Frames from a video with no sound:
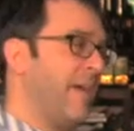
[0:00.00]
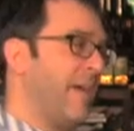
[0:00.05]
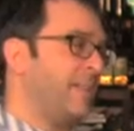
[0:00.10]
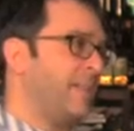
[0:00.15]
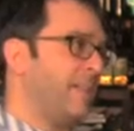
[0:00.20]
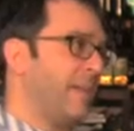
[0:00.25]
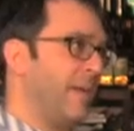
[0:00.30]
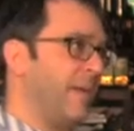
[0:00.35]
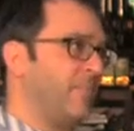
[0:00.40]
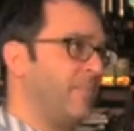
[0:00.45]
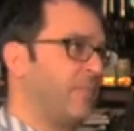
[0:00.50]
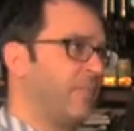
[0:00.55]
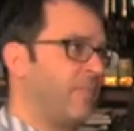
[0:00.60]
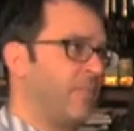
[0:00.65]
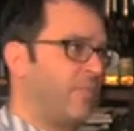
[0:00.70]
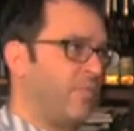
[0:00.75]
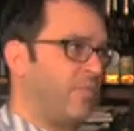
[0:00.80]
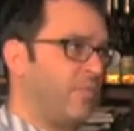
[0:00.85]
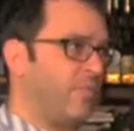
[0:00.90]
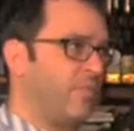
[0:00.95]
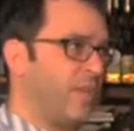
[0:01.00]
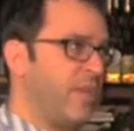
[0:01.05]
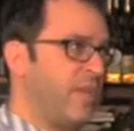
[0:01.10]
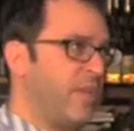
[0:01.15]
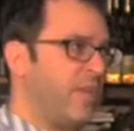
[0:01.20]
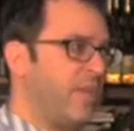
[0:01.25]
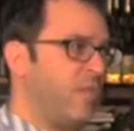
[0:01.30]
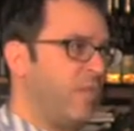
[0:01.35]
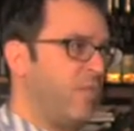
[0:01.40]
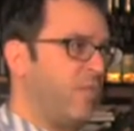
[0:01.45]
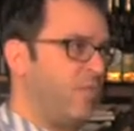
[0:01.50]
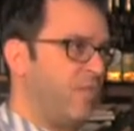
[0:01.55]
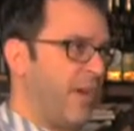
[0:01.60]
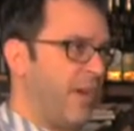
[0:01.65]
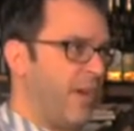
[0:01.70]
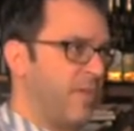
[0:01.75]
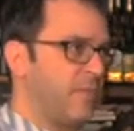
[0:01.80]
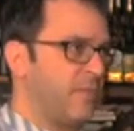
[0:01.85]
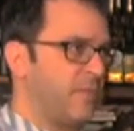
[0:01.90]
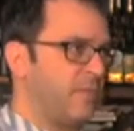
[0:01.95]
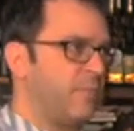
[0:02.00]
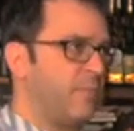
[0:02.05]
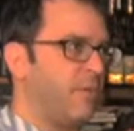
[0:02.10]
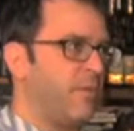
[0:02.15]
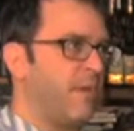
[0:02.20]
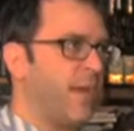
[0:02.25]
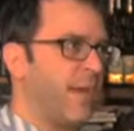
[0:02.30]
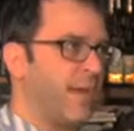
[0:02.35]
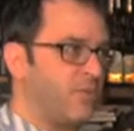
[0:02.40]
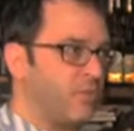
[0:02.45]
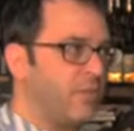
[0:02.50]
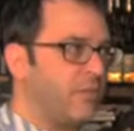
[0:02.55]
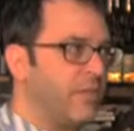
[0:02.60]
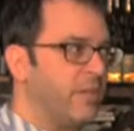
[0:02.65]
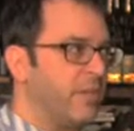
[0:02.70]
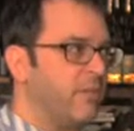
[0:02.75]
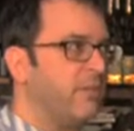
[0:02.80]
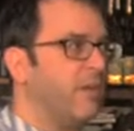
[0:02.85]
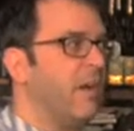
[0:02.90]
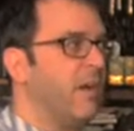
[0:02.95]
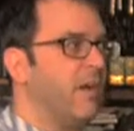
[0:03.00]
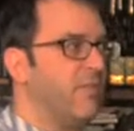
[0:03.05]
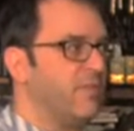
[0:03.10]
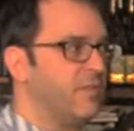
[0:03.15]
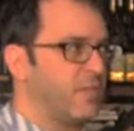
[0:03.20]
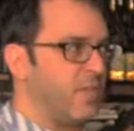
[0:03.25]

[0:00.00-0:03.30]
It's about 3 grams per hectoliter of